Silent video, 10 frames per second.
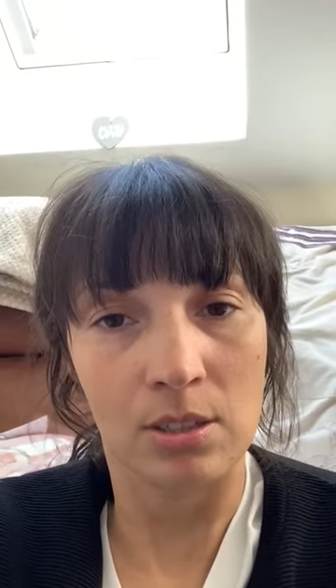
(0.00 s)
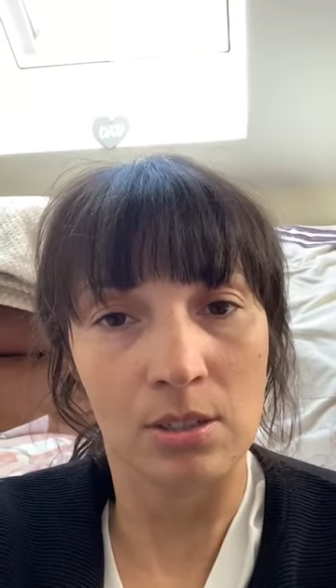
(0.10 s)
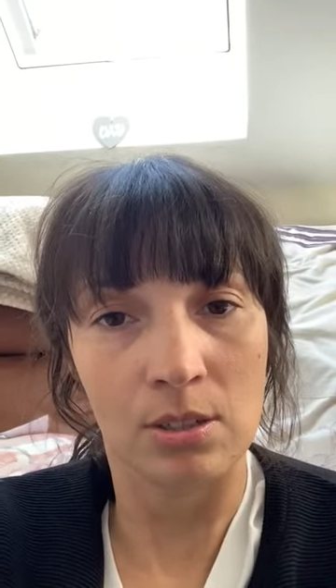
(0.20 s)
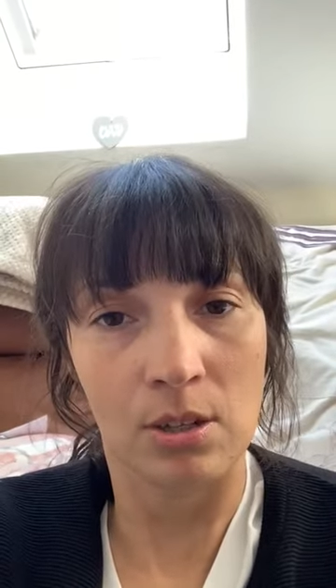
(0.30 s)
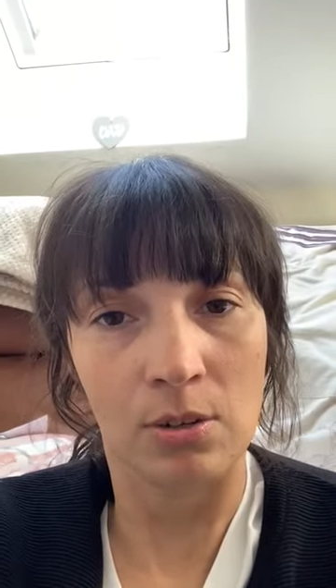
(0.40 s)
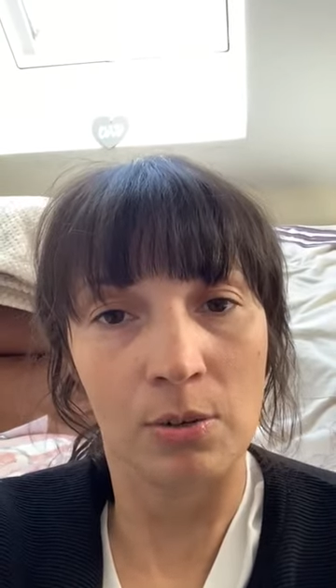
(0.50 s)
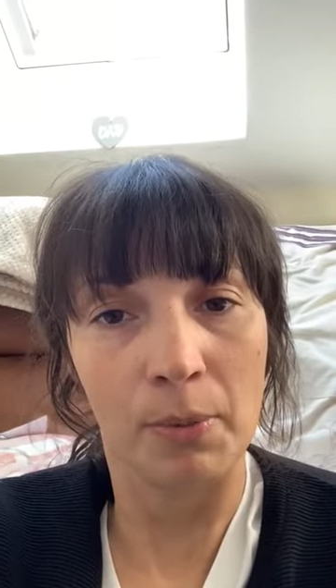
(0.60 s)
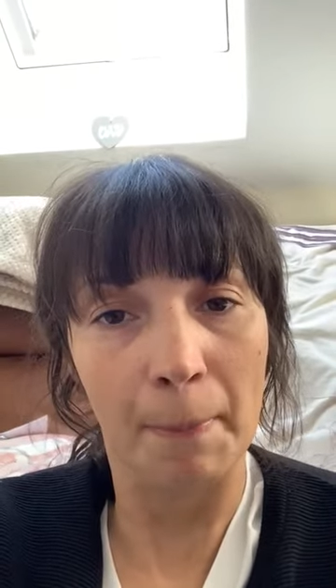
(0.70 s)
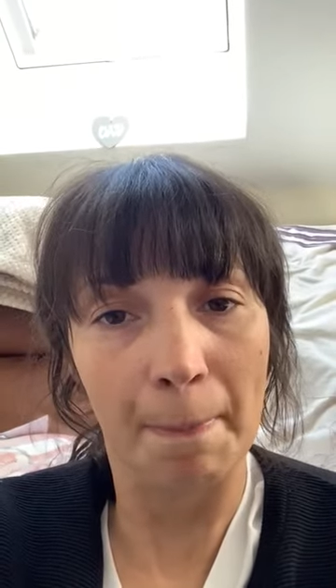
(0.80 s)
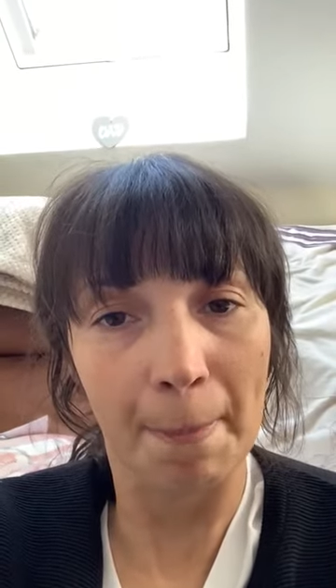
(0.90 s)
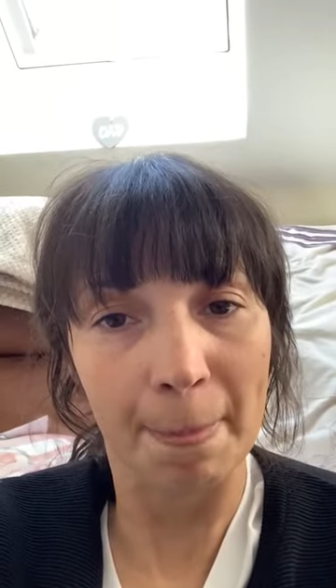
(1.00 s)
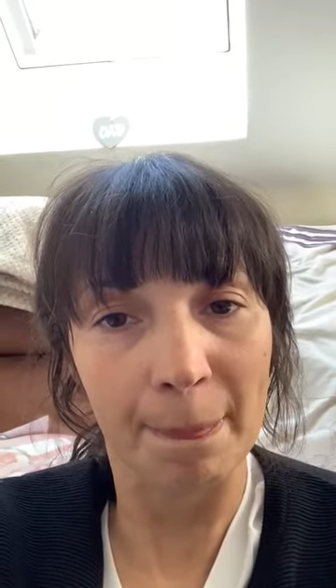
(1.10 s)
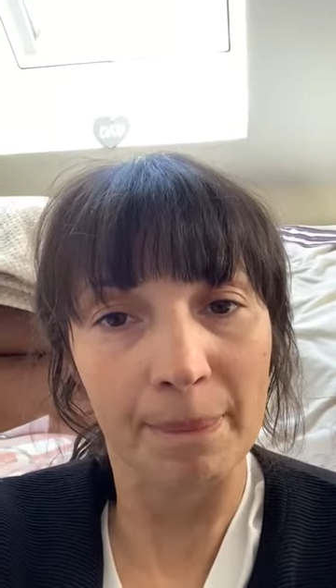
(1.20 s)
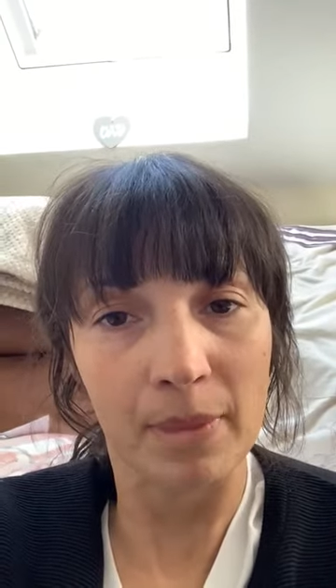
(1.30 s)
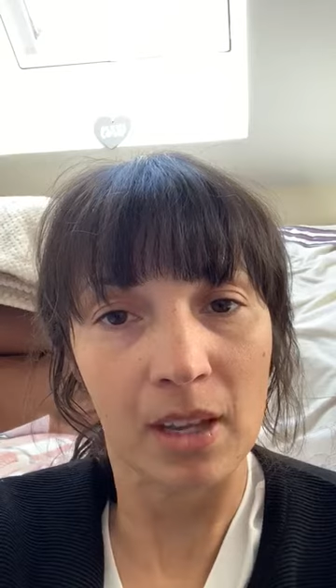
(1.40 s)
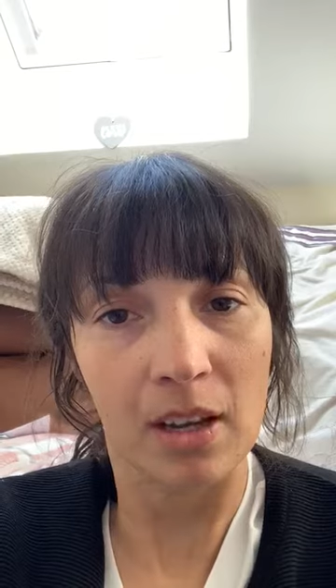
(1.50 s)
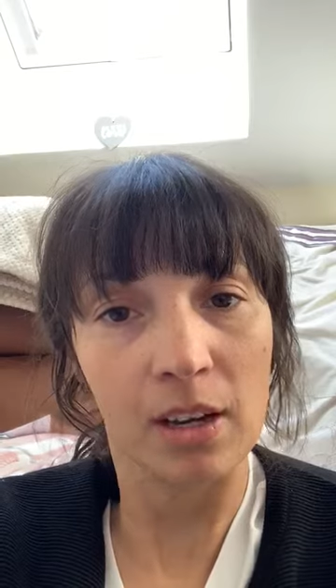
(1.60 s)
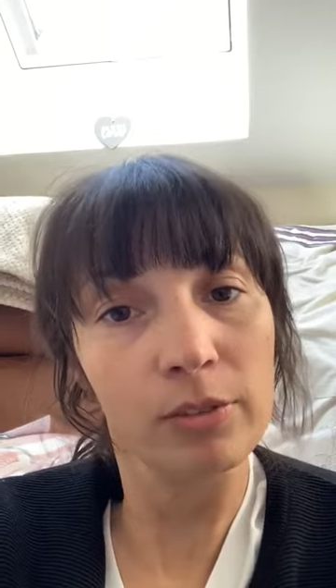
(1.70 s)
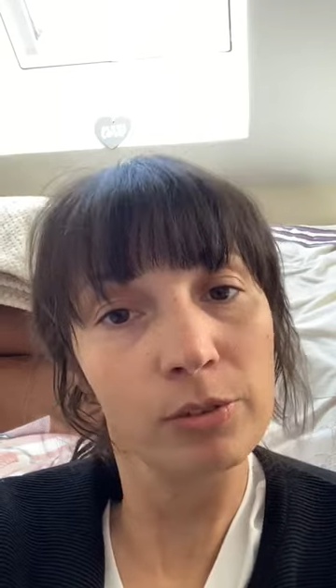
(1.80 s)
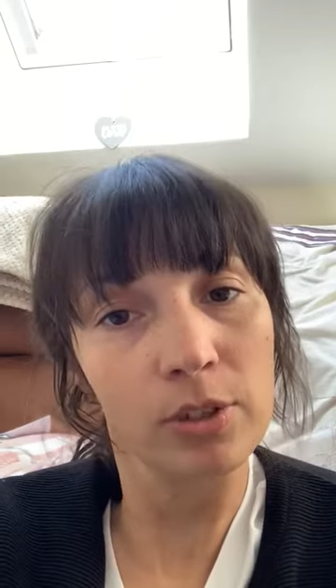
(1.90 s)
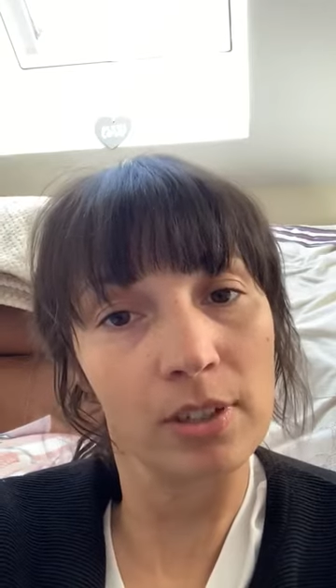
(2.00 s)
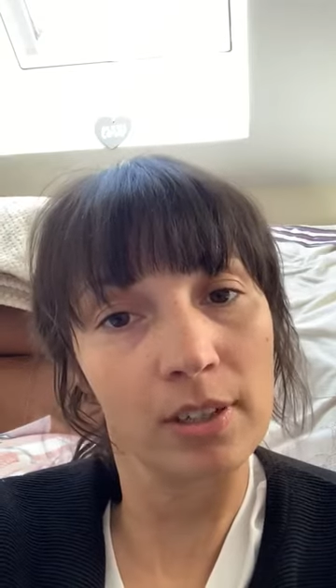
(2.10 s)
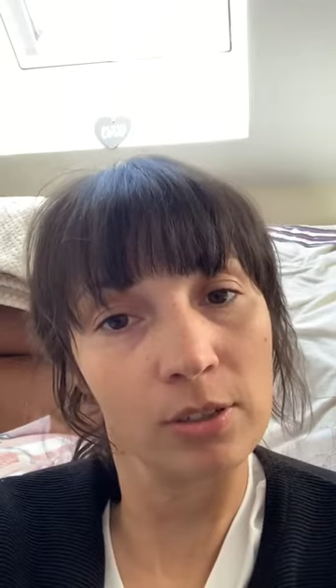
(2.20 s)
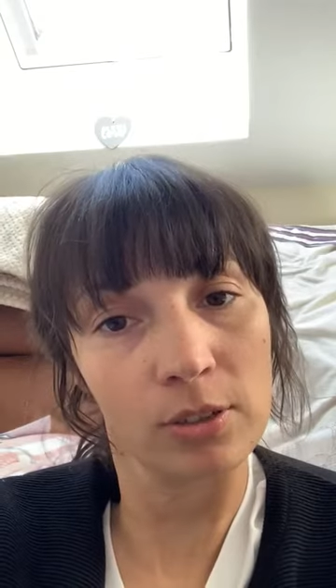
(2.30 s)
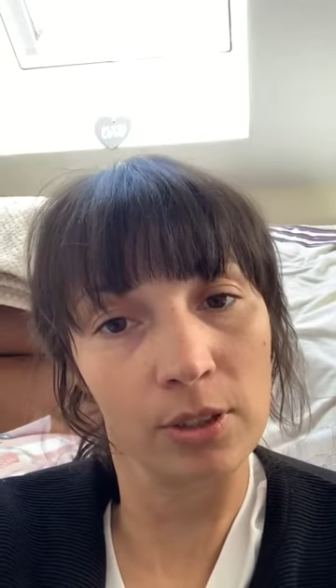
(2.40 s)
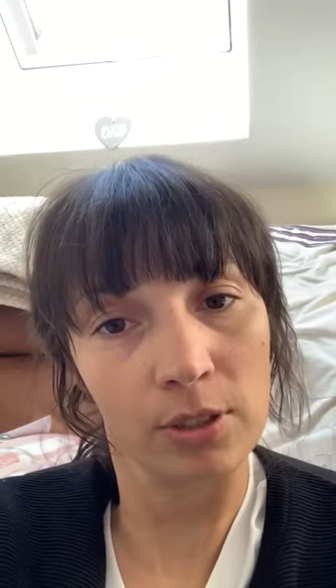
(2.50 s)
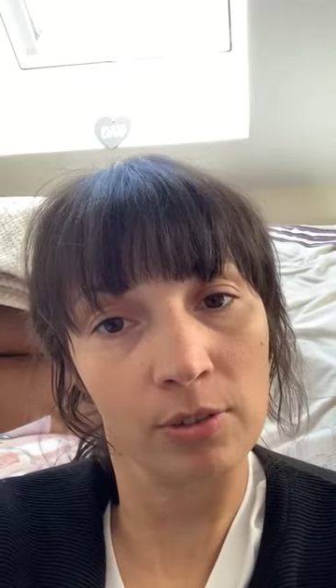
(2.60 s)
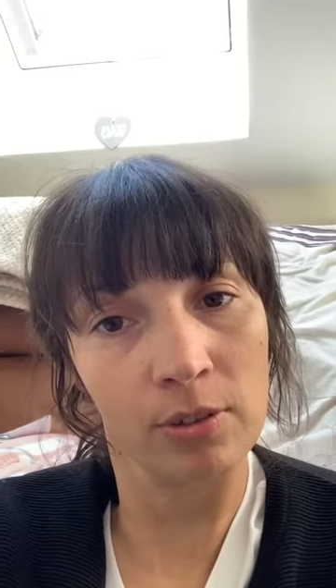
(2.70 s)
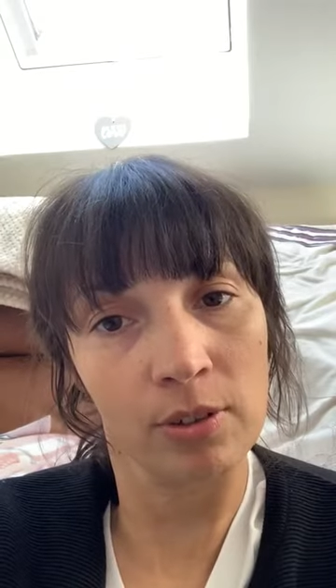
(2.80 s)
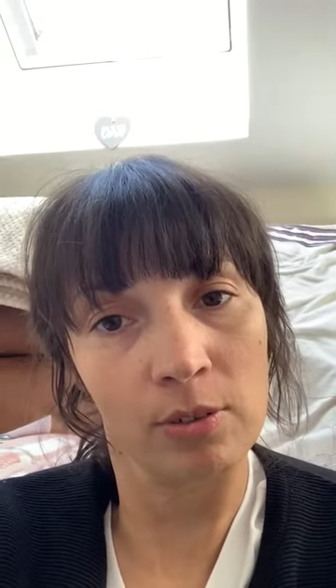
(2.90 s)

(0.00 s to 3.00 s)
So I thought I'd let you know